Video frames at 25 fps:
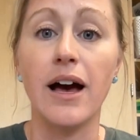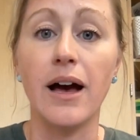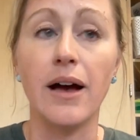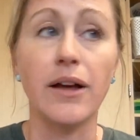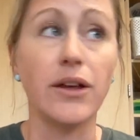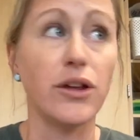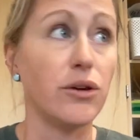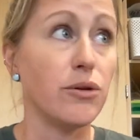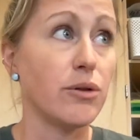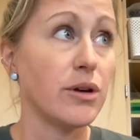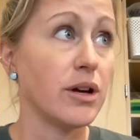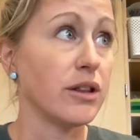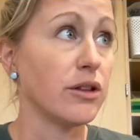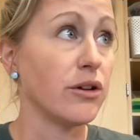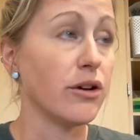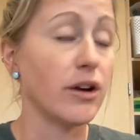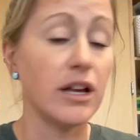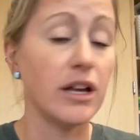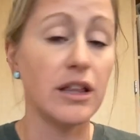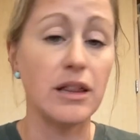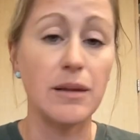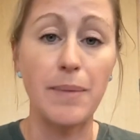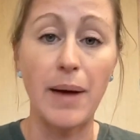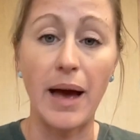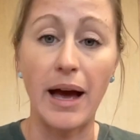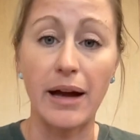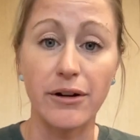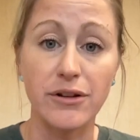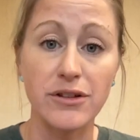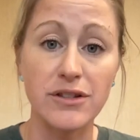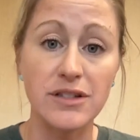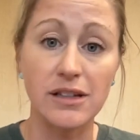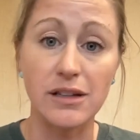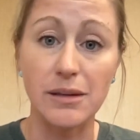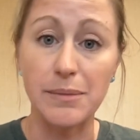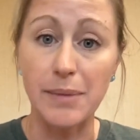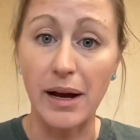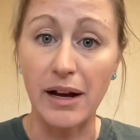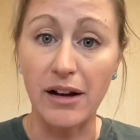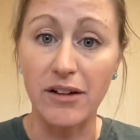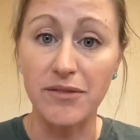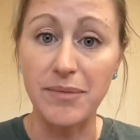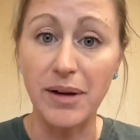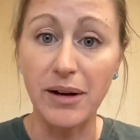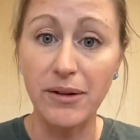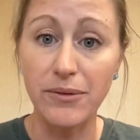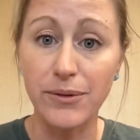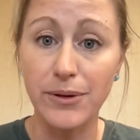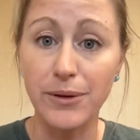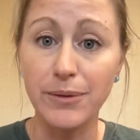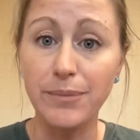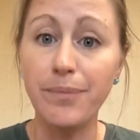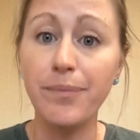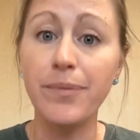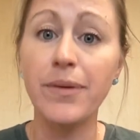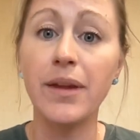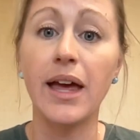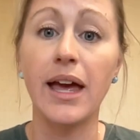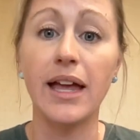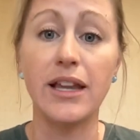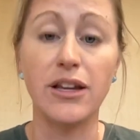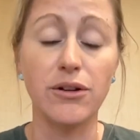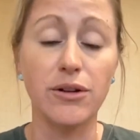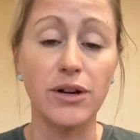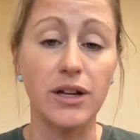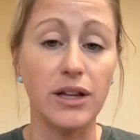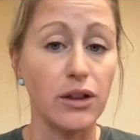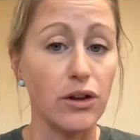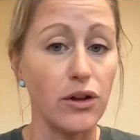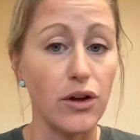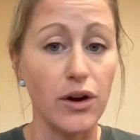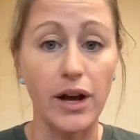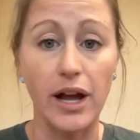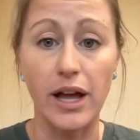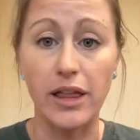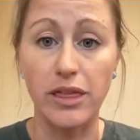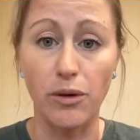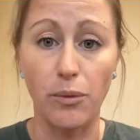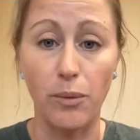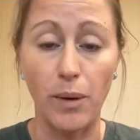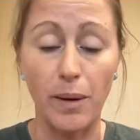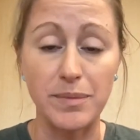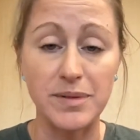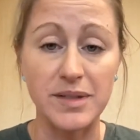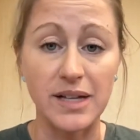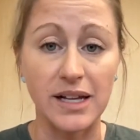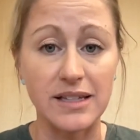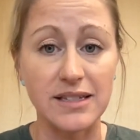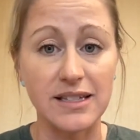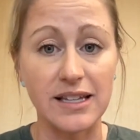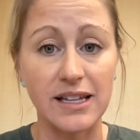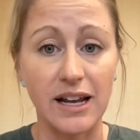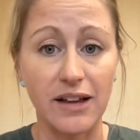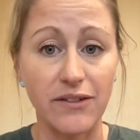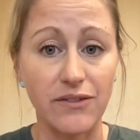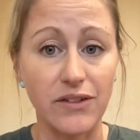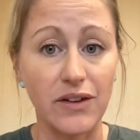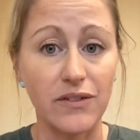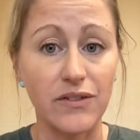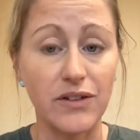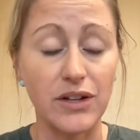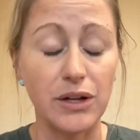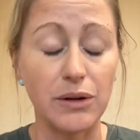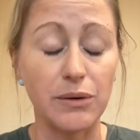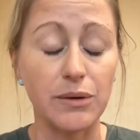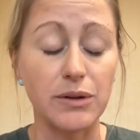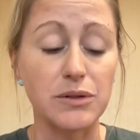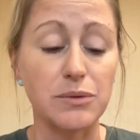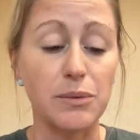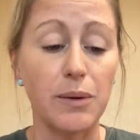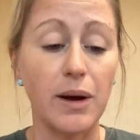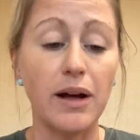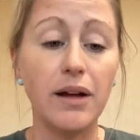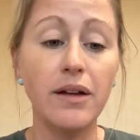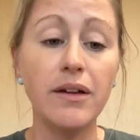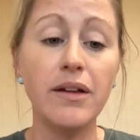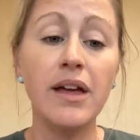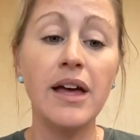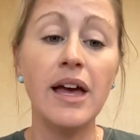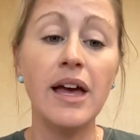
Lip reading: you can look in the patterns in the back of my room, and you can look on the websites that I've given you as well.